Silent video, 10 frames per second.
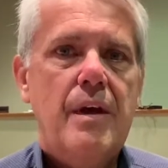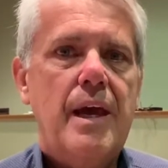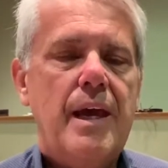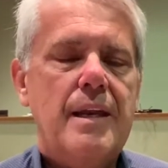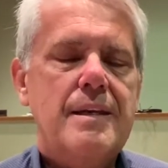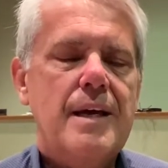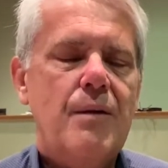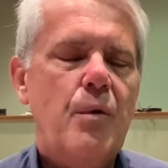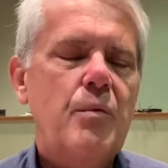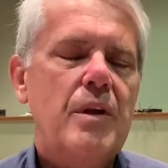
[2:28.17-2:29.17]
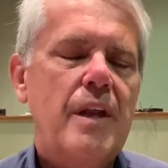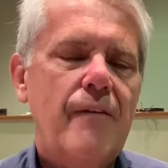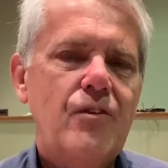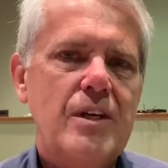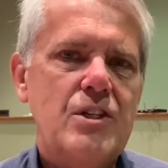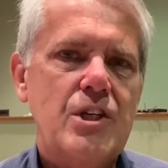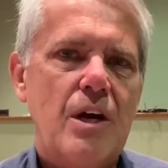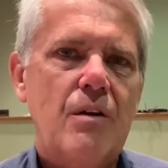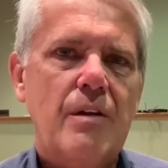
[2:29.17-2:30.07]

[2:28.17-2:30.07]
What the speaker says: And we would love to share